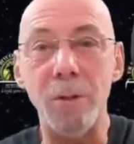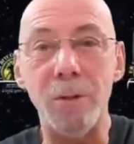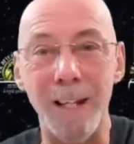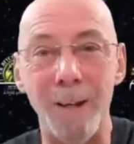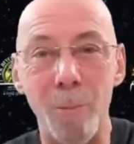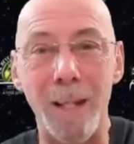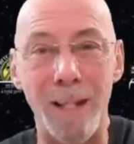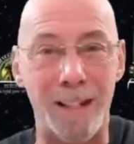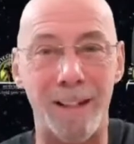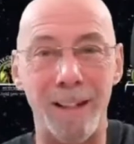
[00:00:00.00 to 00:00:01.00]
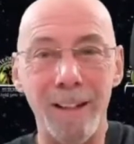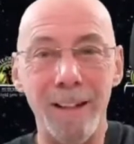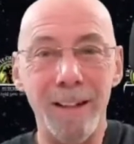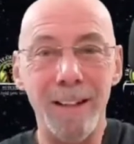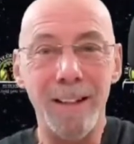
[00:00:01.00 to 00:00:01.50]
tell me?
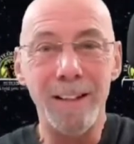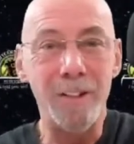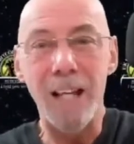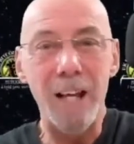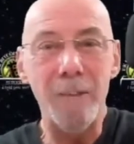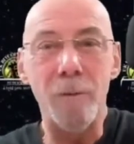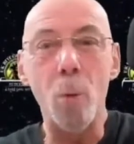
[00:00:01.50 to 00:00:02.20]
So therefore,